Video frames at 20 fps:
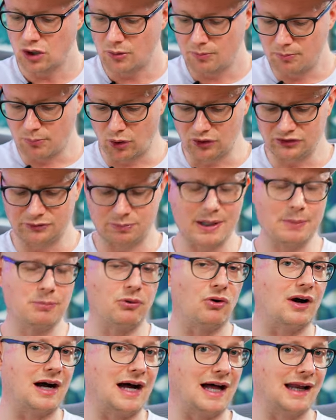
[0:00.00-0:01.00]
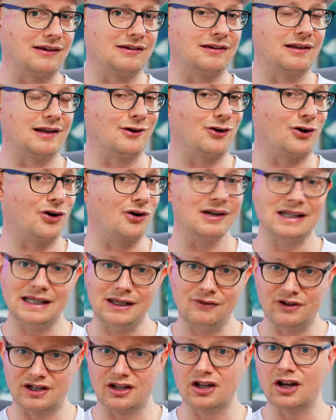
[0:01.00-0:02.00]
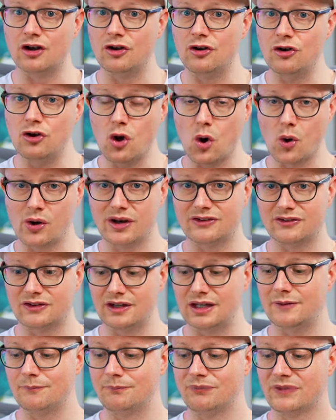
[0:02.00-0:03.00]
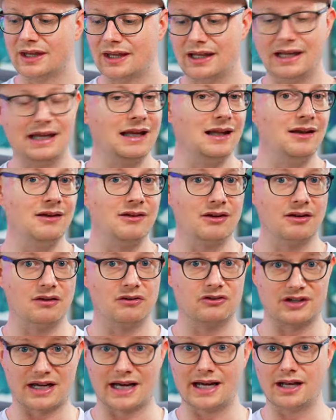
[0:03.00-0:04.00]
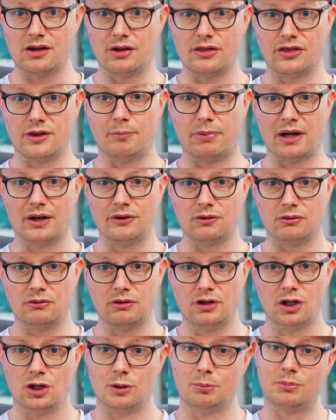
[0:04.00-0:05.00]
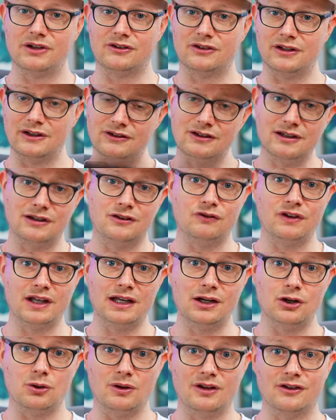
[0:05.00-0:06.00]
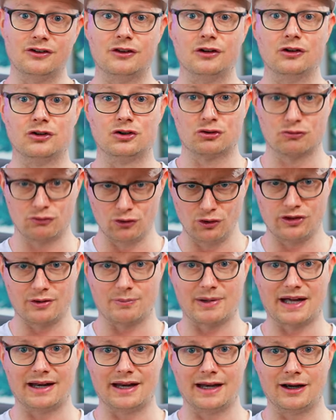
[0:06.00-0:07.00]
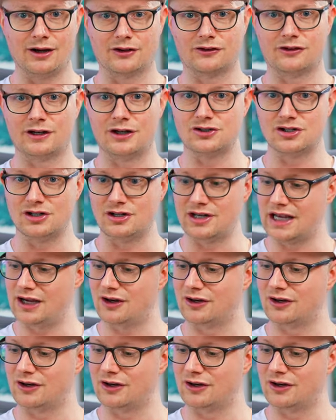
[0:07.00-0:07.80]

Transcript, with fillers: Most people honestly aren't even gonna notice it inside of the bundle, but since this video is the truth about hair extension